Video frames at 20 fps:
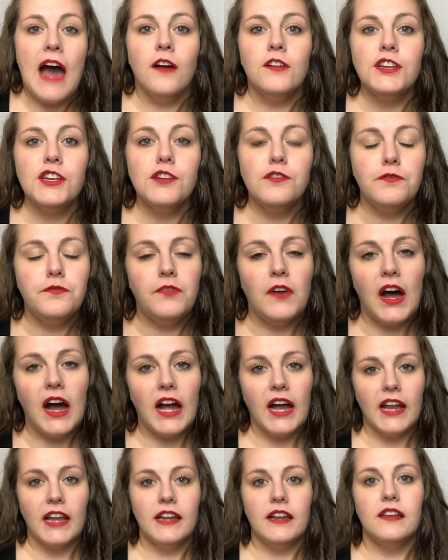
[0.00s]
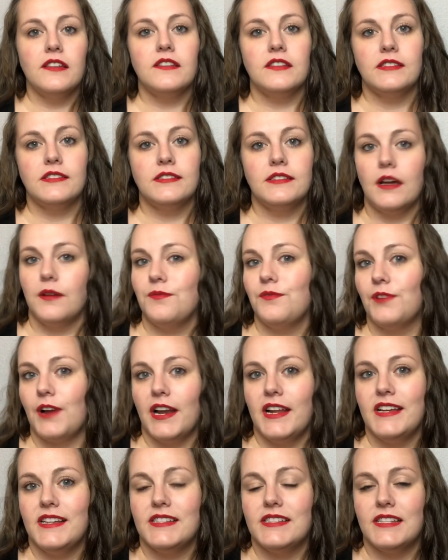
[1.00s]
do you find the
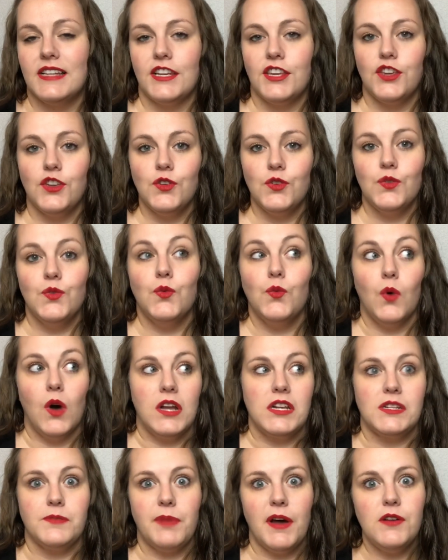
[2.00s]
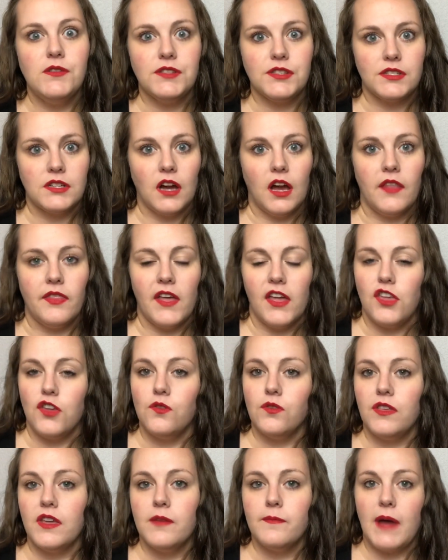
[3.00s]
subreddits that you want to post on that
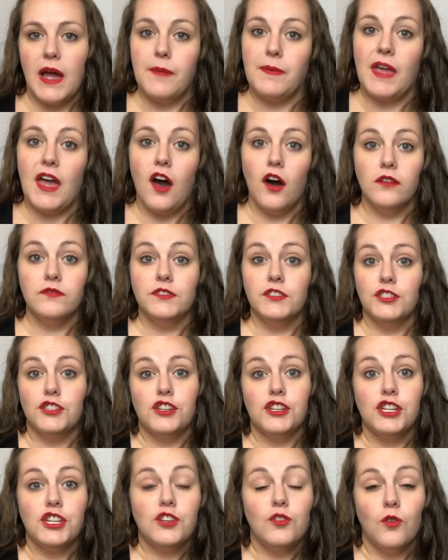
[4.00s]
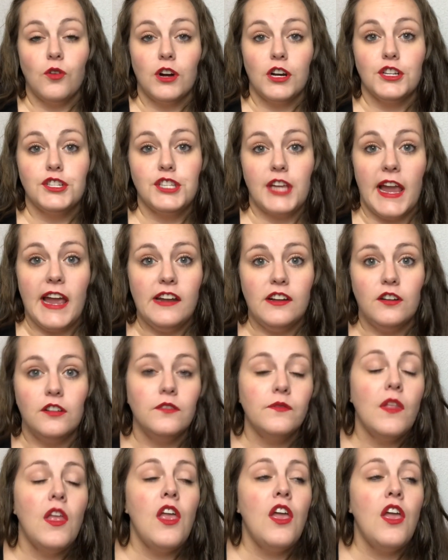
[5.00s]
you think might be helpful to your channel?